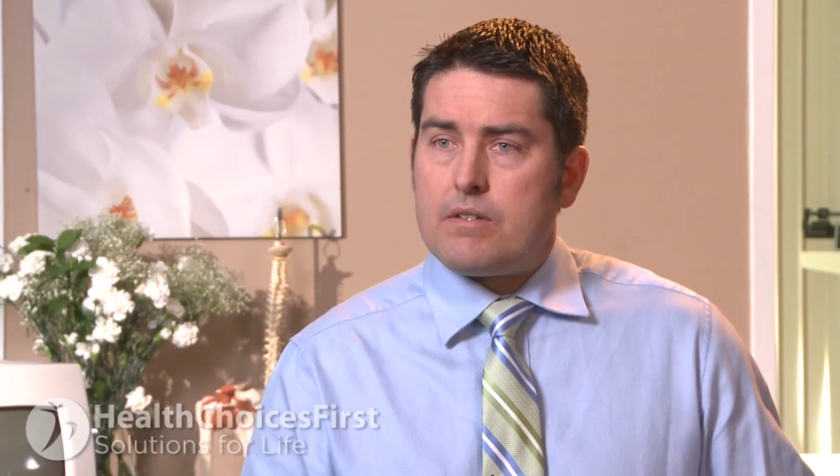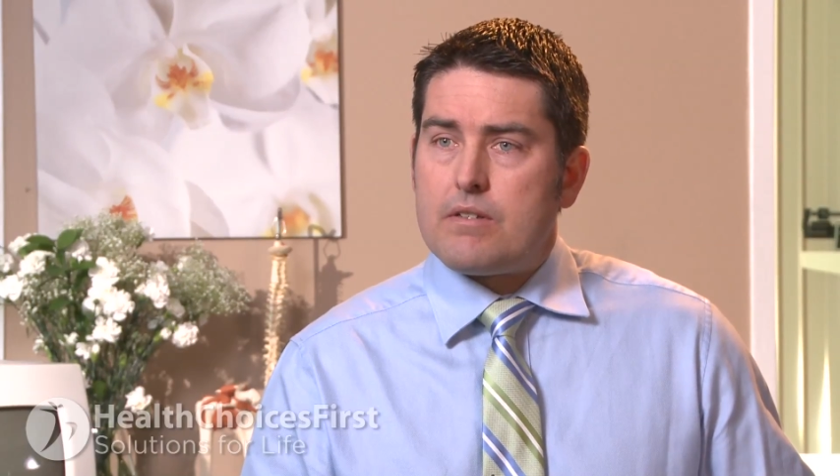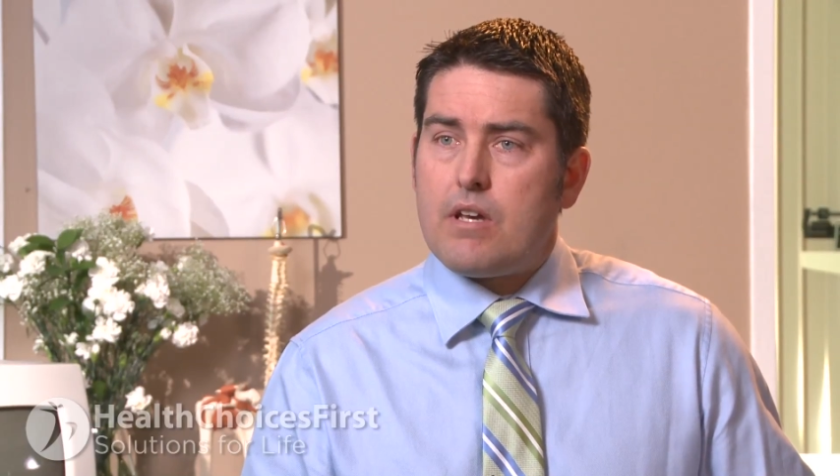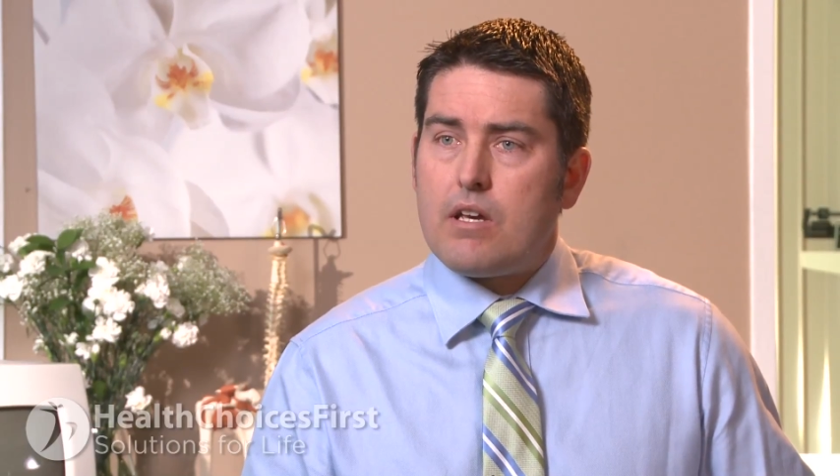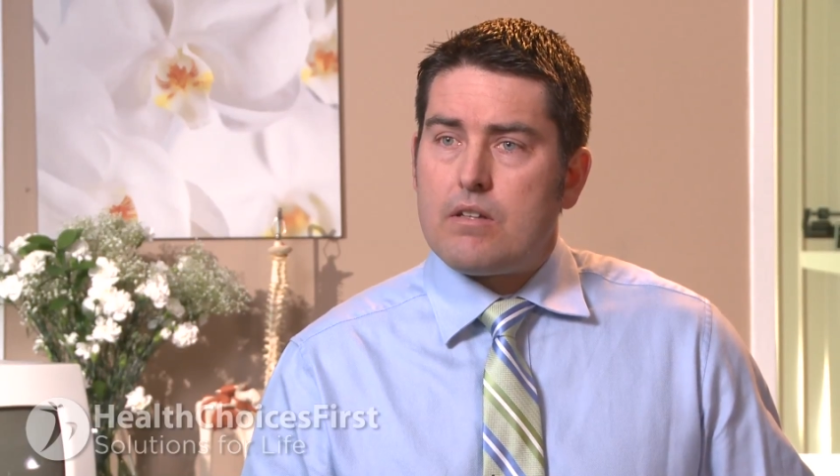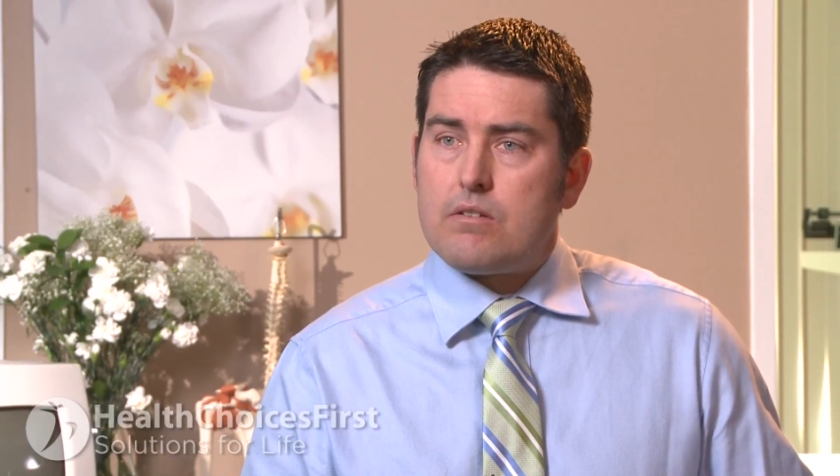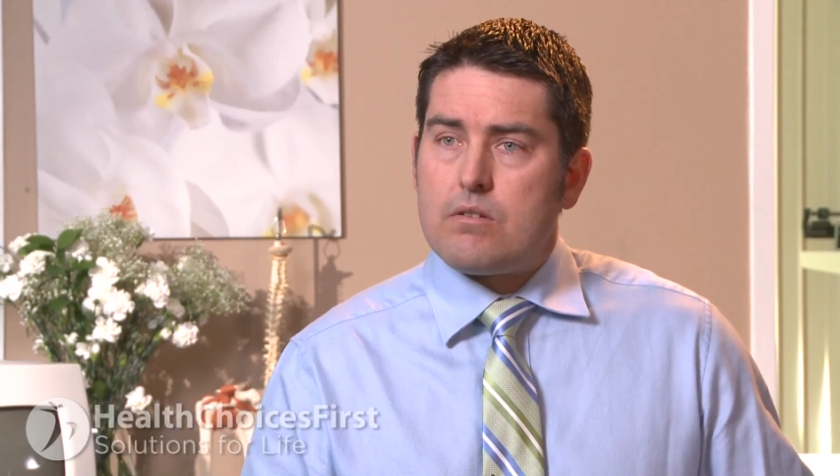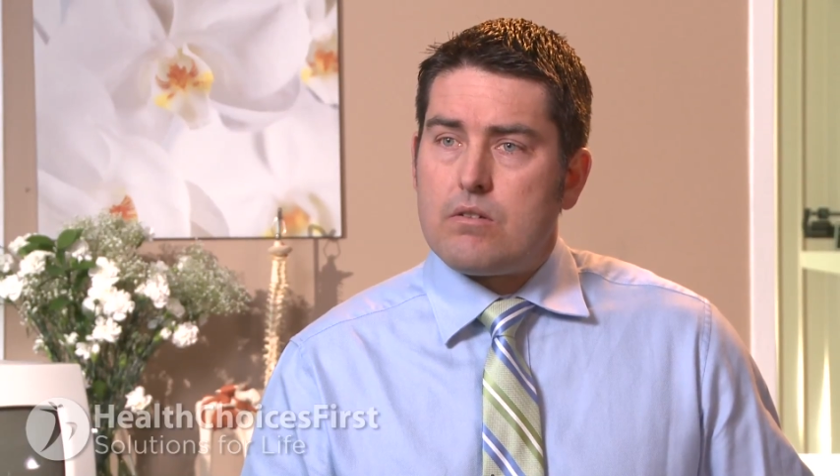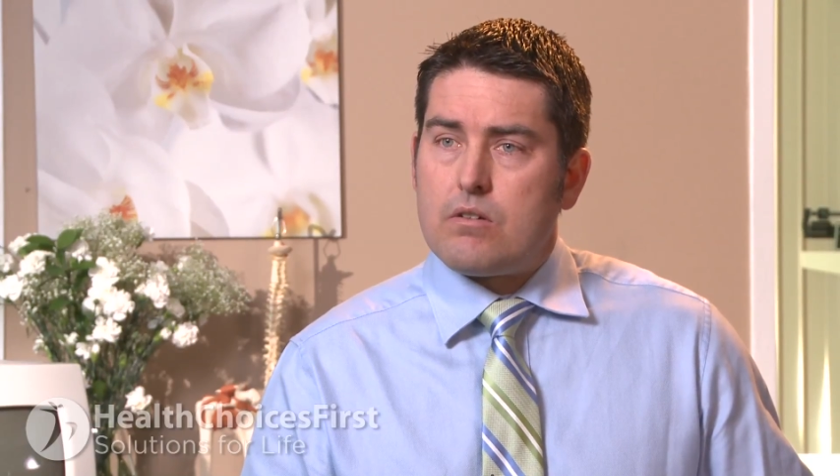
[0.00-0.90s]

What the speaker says: to take into